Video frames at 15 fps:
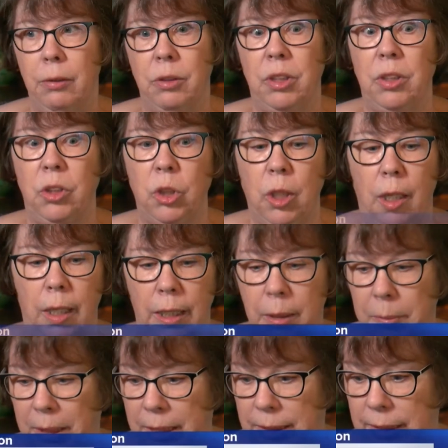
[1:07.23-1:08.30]
It was a shock
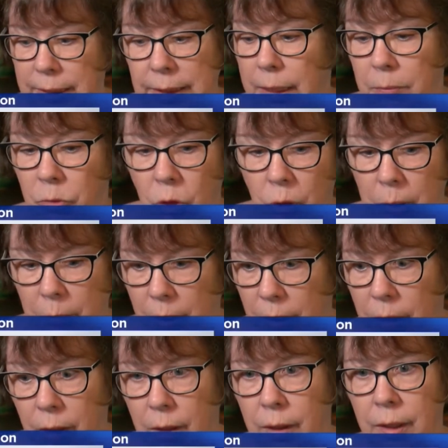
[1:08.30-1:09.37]
because they seemed
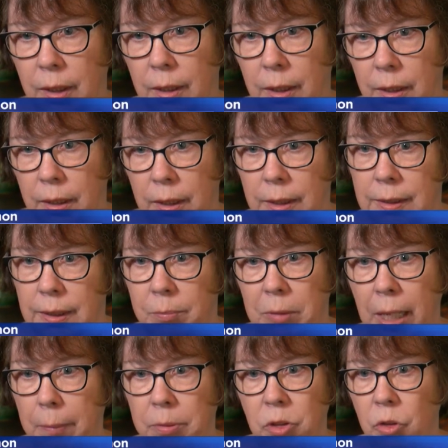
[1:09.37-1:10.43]
normal, they seemed
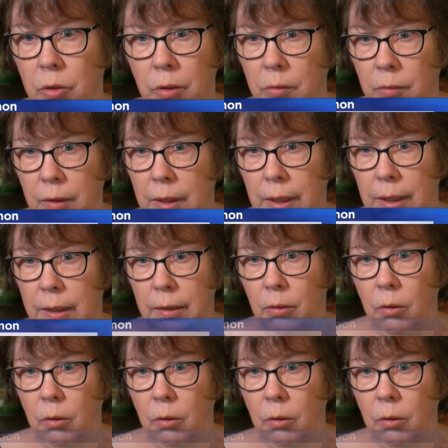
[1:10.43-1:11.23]
absolutely